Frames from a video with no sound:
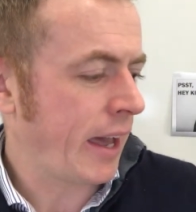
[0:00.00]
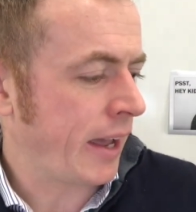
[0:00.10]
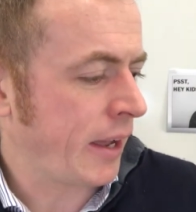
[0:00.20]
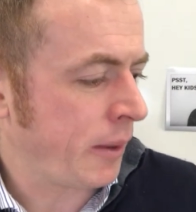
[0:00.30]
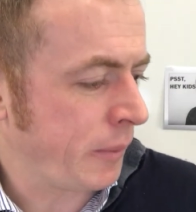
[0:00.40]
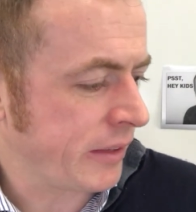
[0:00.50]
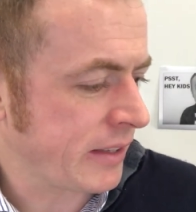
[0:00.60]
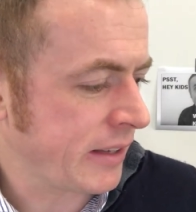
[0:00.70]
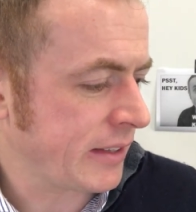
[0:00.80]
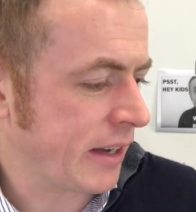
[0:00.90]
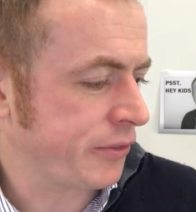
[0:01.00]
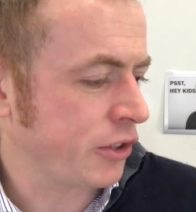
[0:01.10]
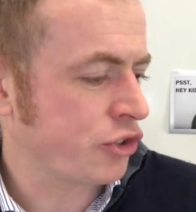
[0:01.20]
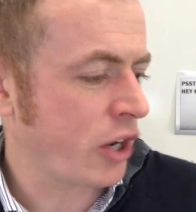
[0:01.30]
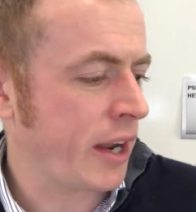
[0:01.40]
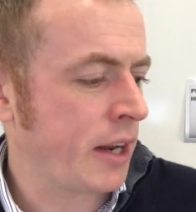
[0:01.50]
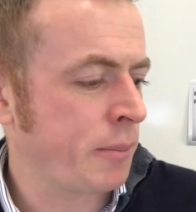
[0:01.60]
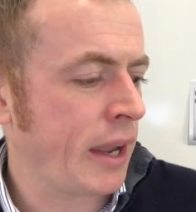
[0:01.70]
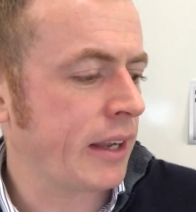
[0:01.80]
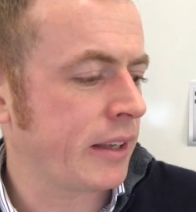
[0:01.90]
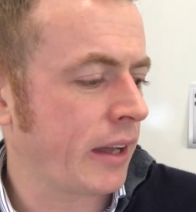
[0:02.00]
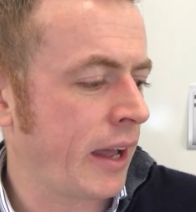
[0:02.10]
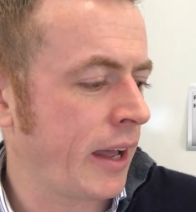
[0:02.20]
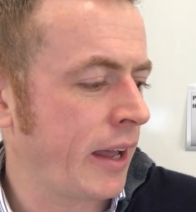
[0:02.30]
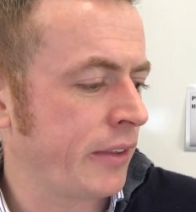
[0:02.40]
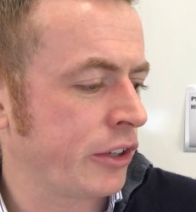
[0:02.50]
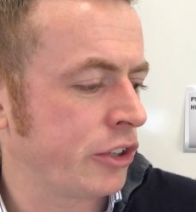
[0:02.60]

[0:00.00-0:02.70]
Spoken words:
It says you have to try and make the